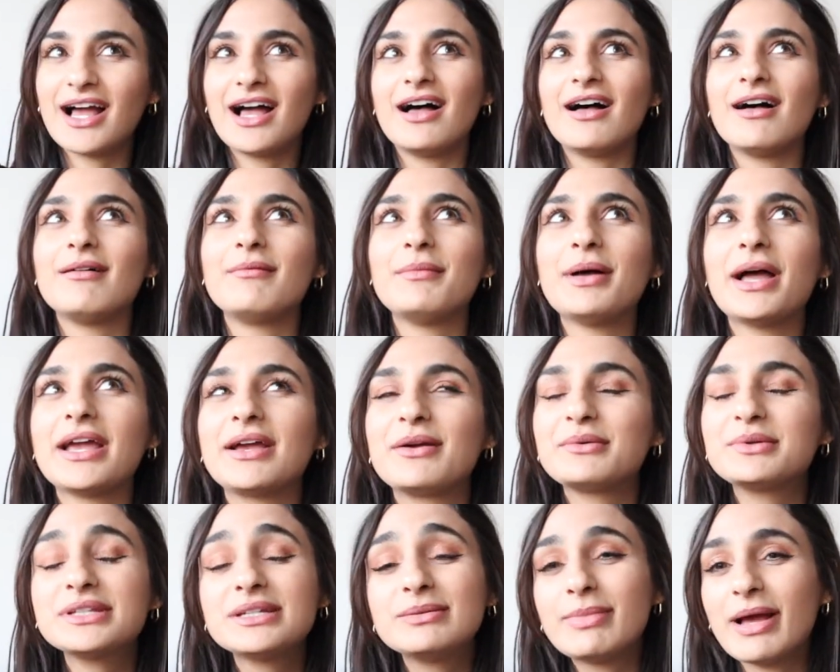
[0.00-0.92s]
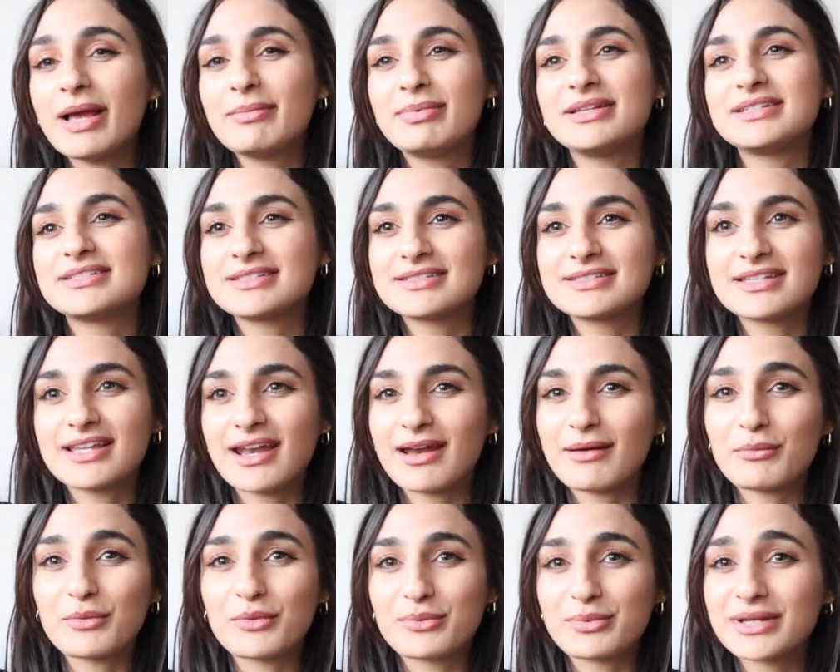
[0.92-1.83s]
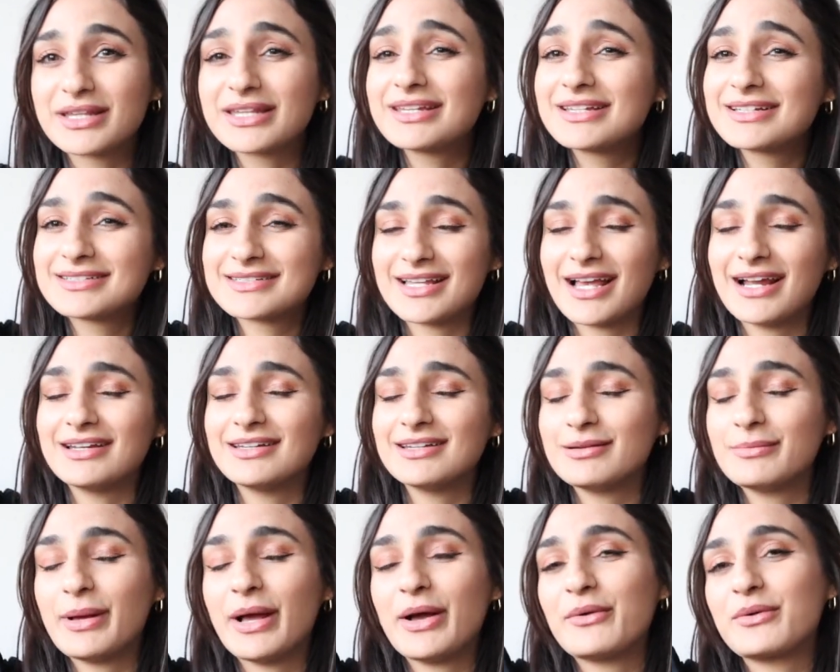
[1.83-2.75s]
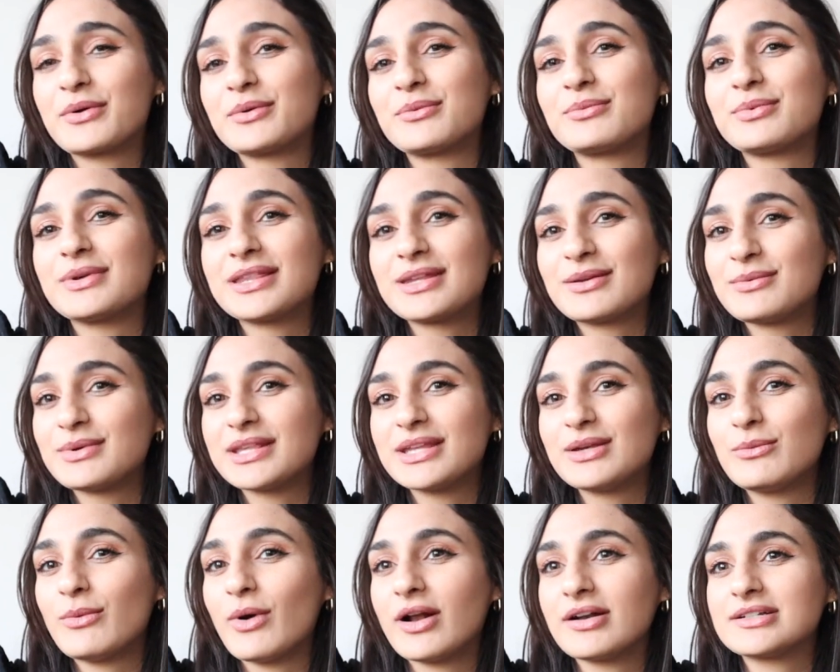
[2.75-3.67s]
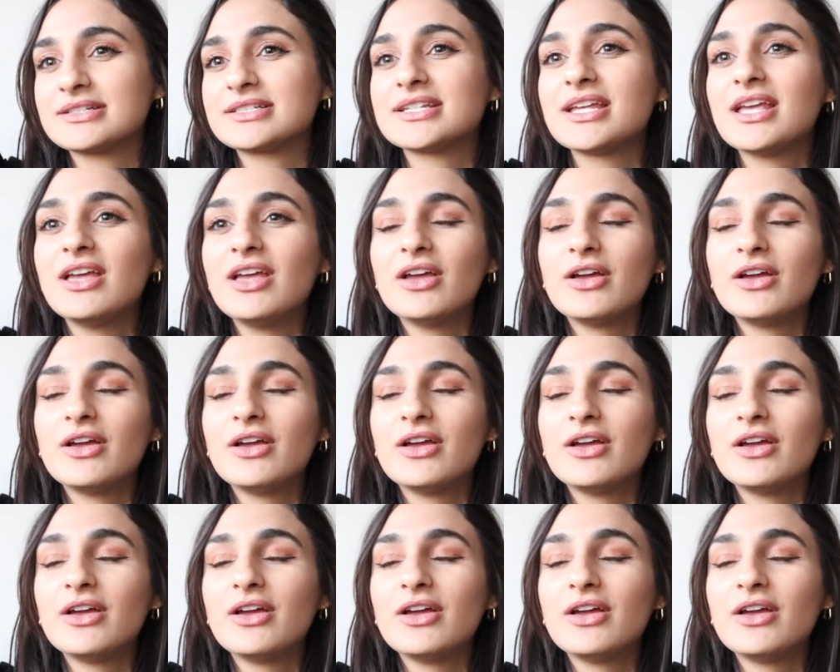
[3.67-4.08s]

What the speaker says: I only buy pieces that I'm really excited about or really, really want